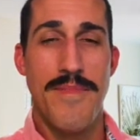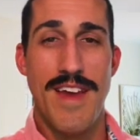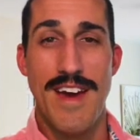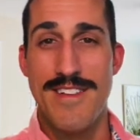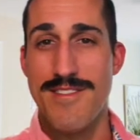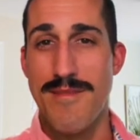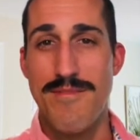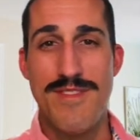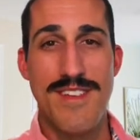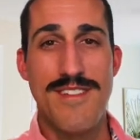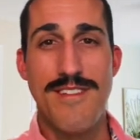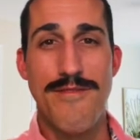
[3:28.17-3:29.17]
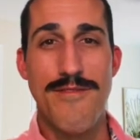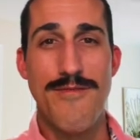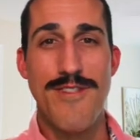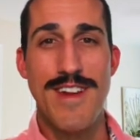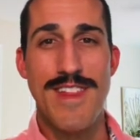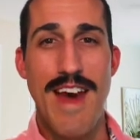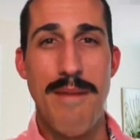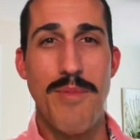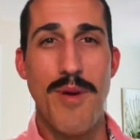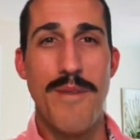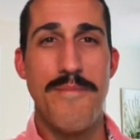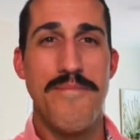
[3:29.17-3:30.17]
and it's completely for free at that
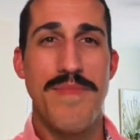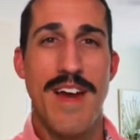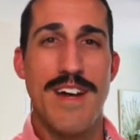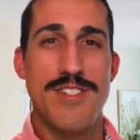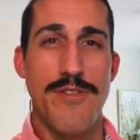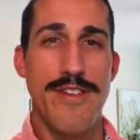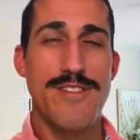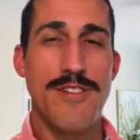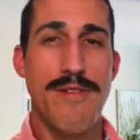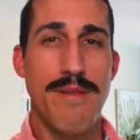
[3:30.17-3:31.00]
point. So here's a quick